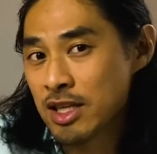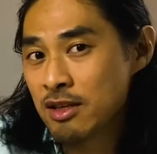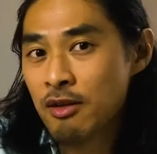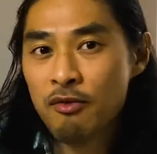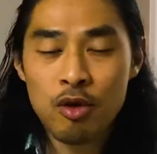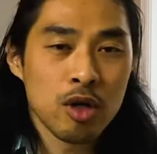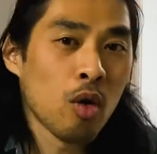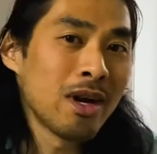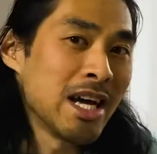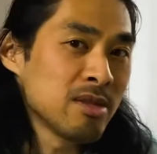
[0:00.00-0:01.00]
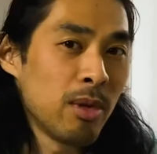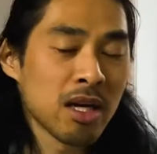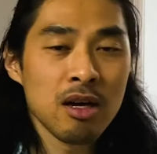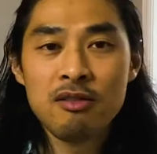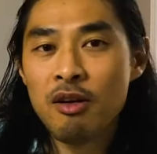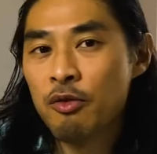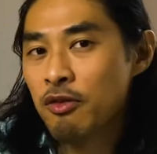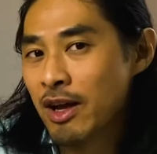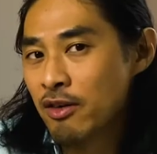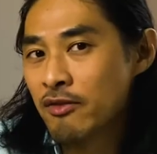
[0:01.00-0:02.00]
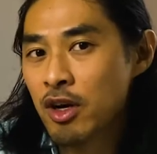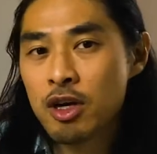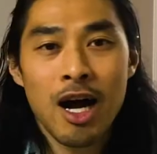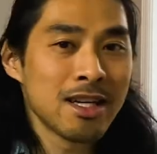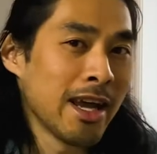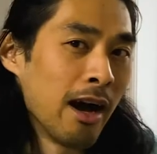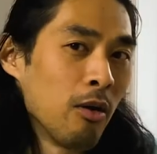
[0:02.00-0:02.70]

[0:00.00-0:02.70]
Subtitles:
for the corn aspect of flavor of your cocktail.